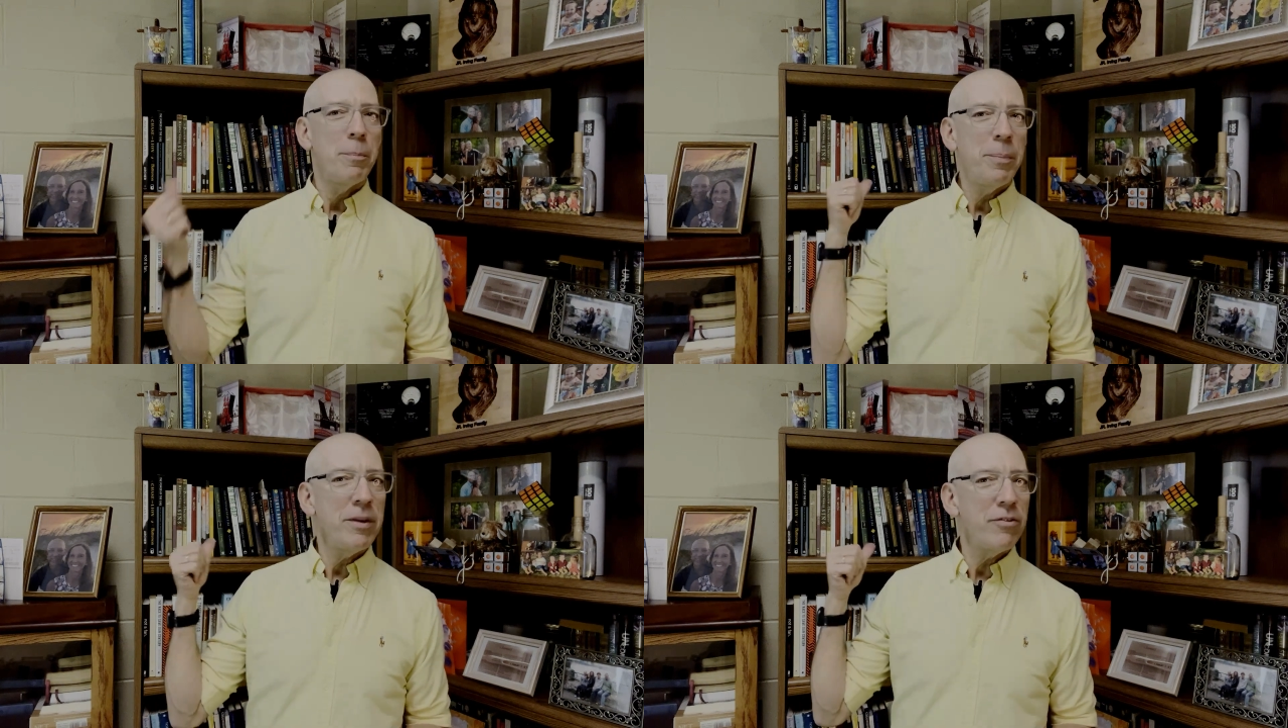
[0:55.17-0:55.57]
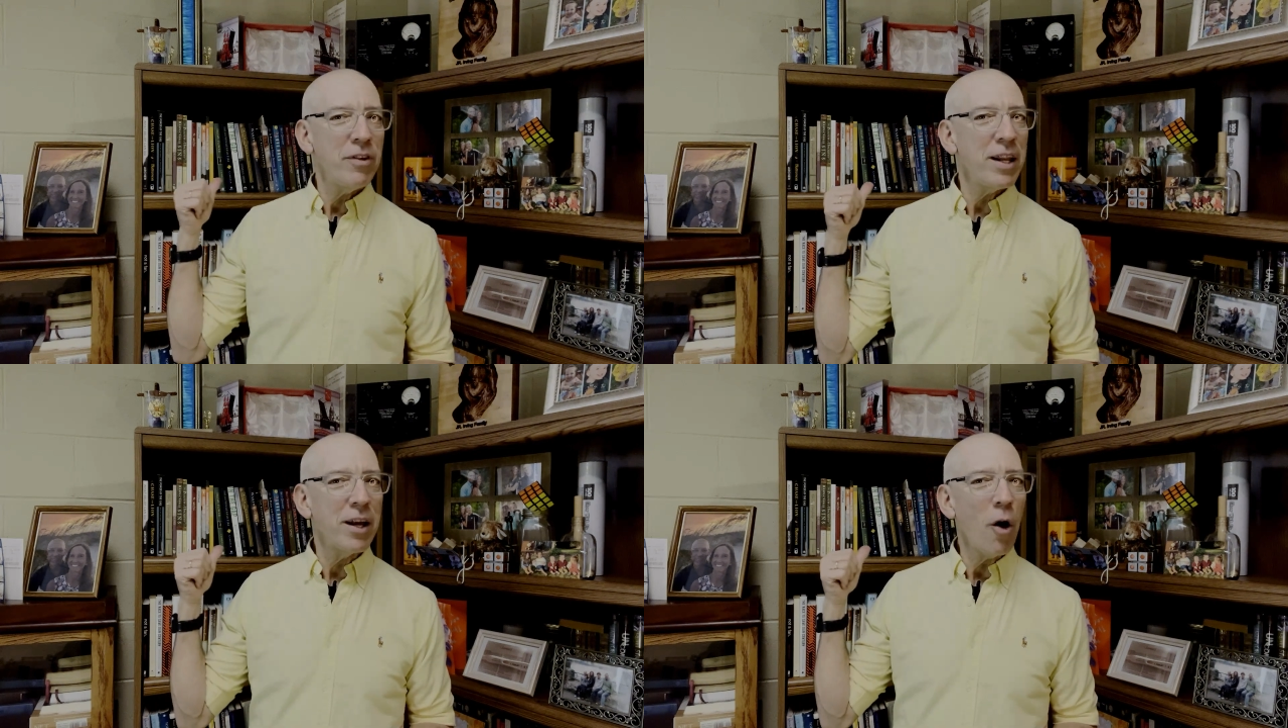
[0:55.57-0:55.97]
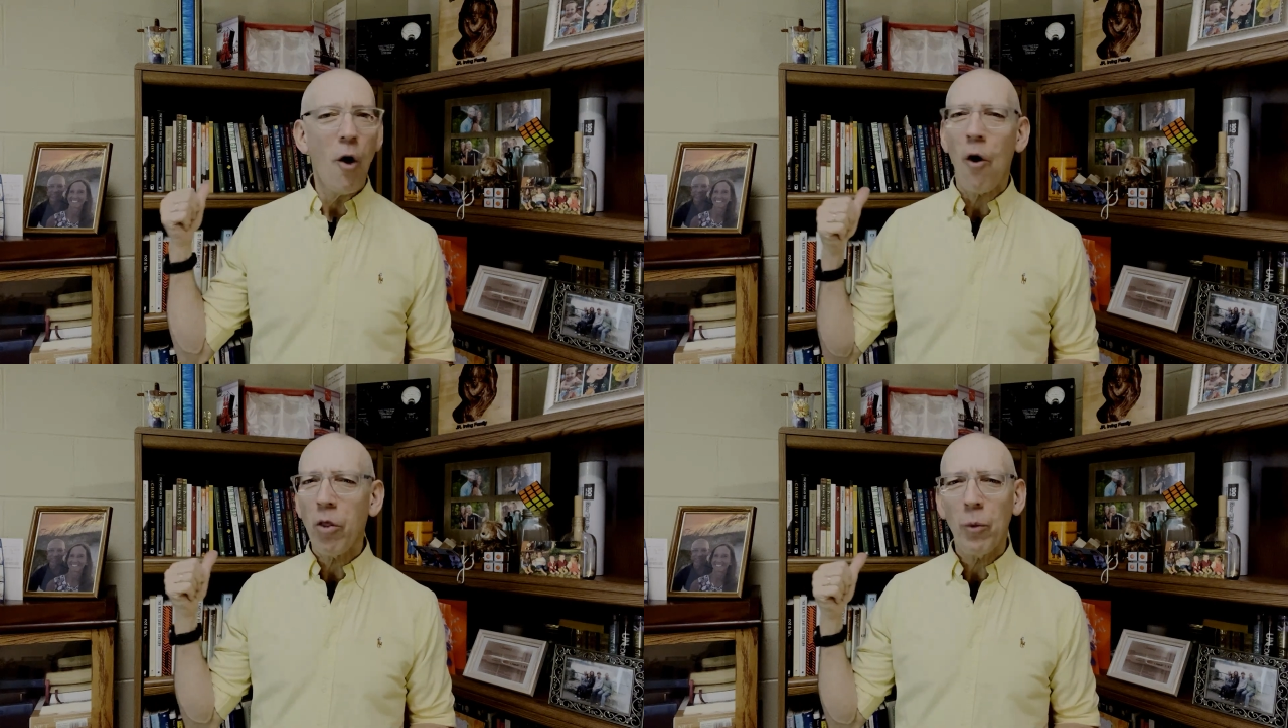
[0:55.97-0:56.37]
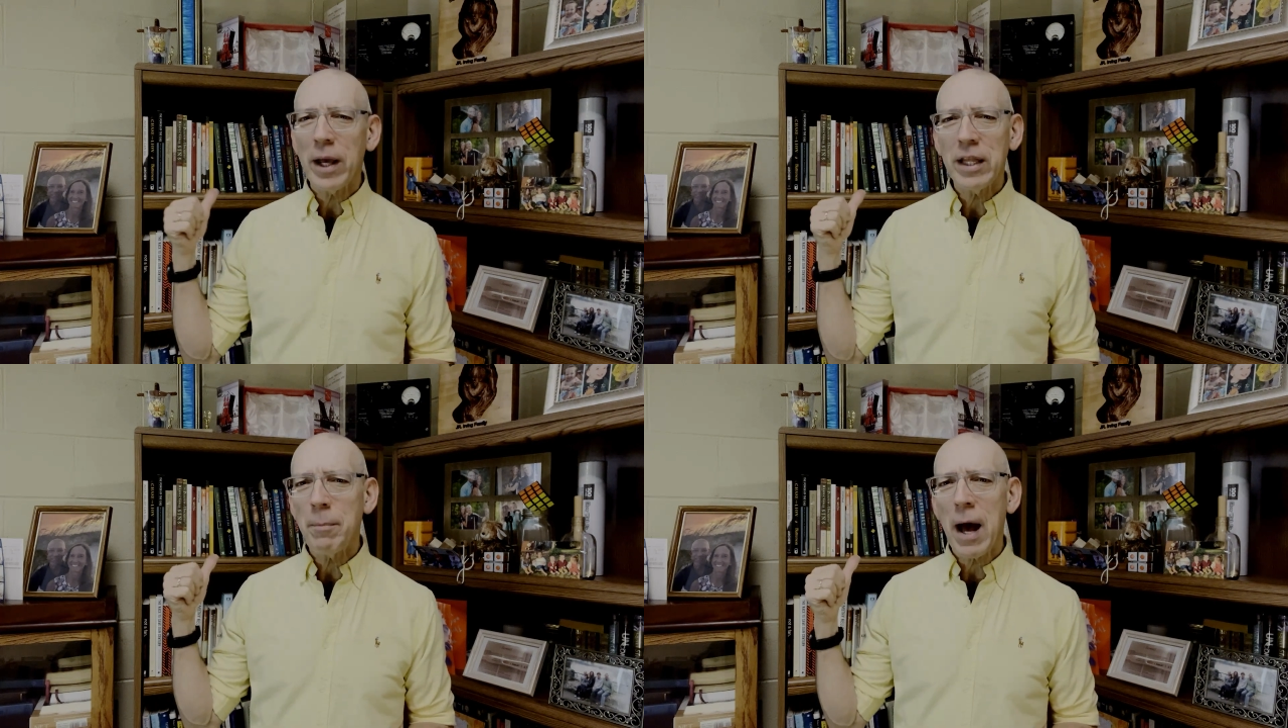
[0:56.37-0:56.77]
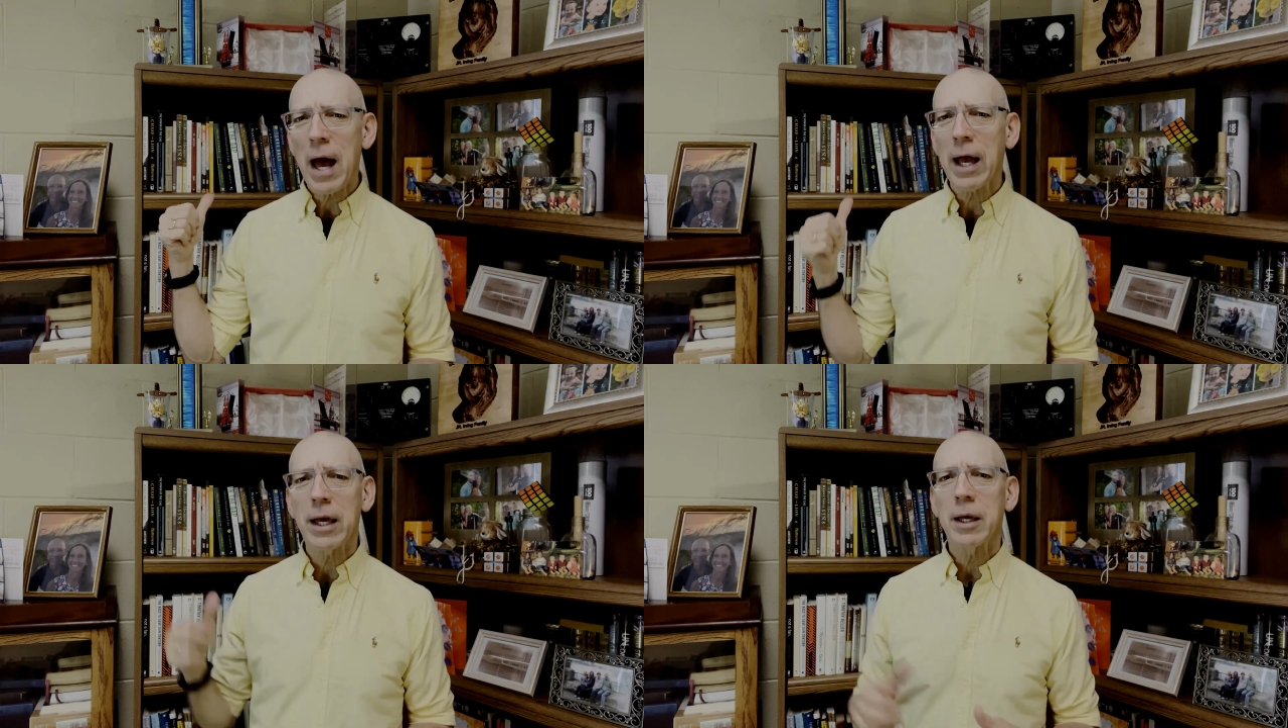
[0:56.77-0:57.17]
be sitting all the way in the
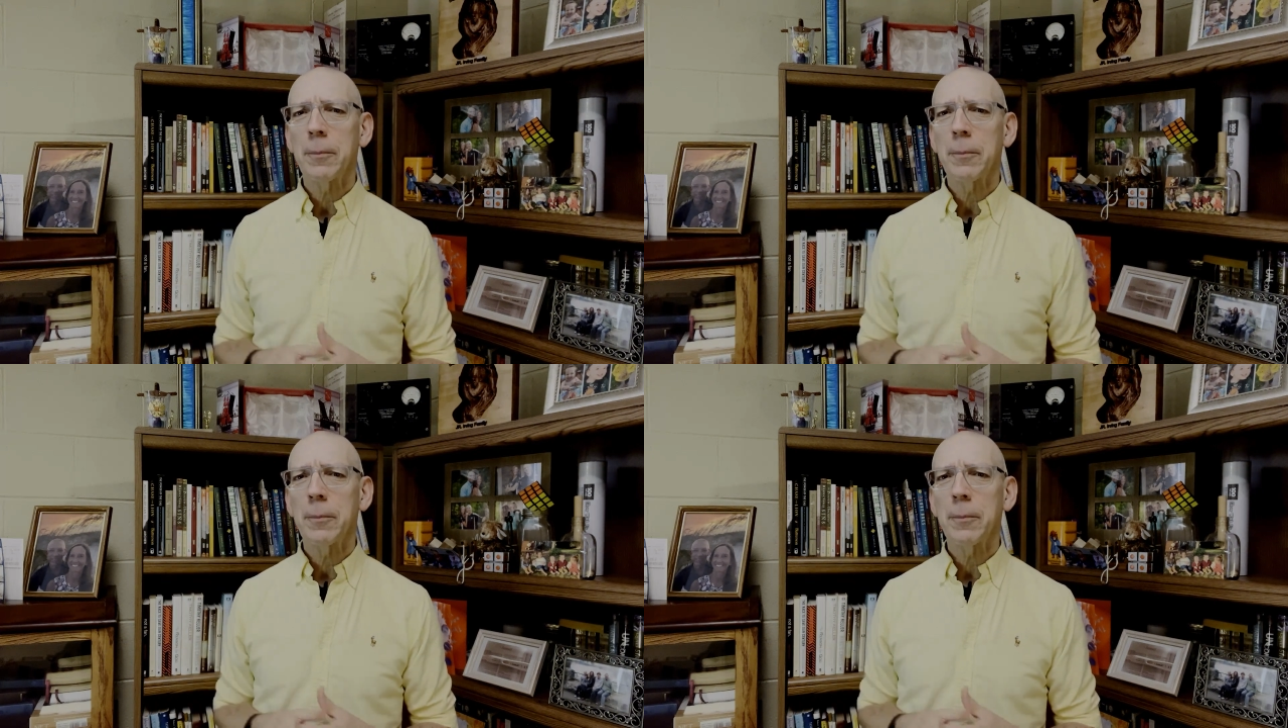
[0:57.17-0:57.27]
back?